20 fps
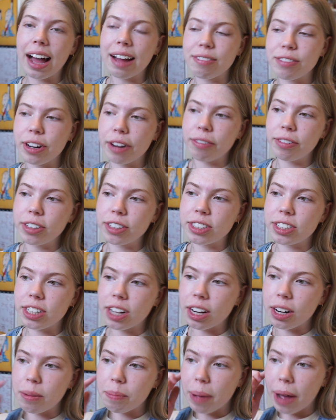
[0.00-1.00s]
I've never
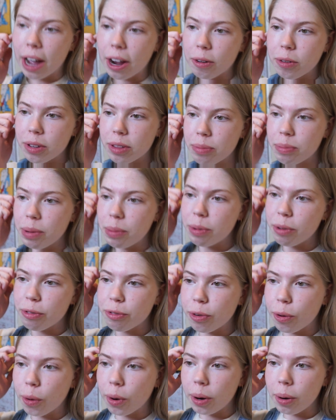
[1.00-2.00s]
done a pack with me
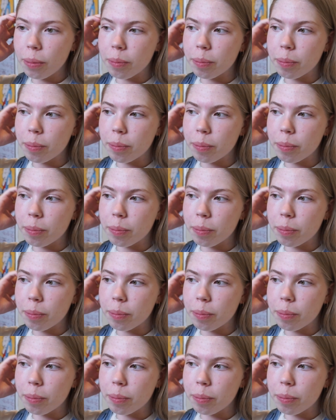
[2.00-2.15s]
before,